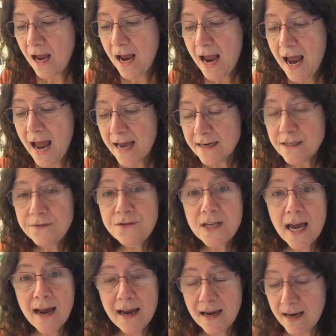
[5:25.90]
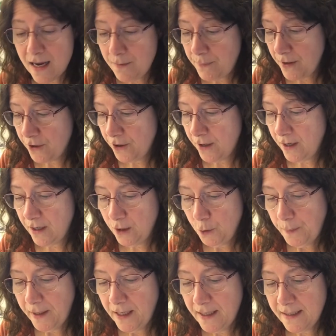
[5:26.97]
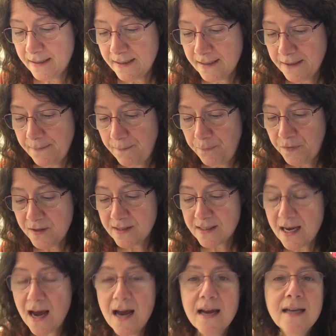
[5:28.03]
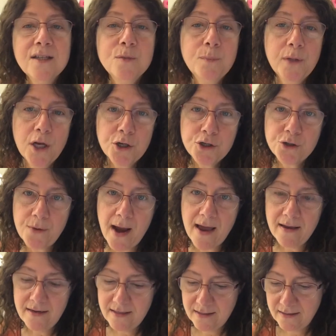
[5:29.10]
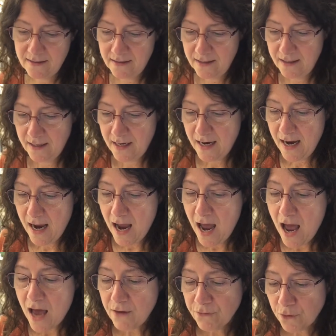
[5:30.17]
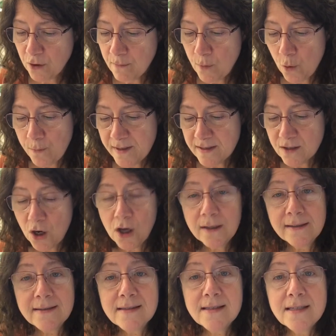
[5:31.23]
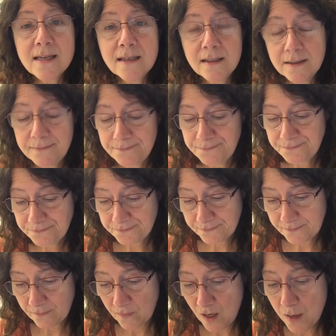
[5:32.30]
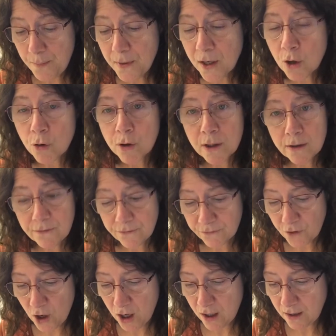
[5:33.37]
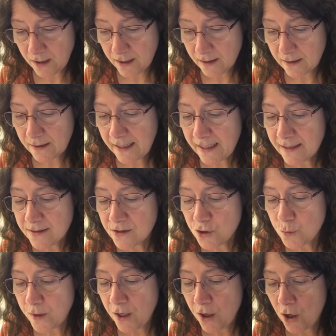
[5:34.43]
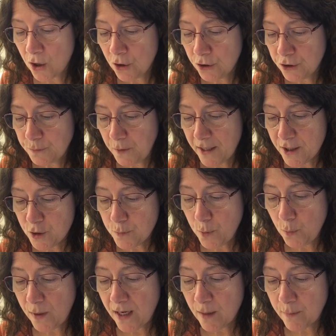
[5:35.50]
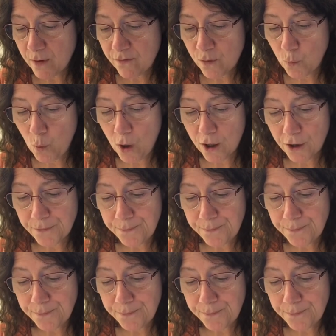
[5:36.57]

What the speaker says: End of day at Butternut Hollow Pond. The sky is blush red, and for a moment all is still. A pickerel frog clings to a gnarled branch poking above the water.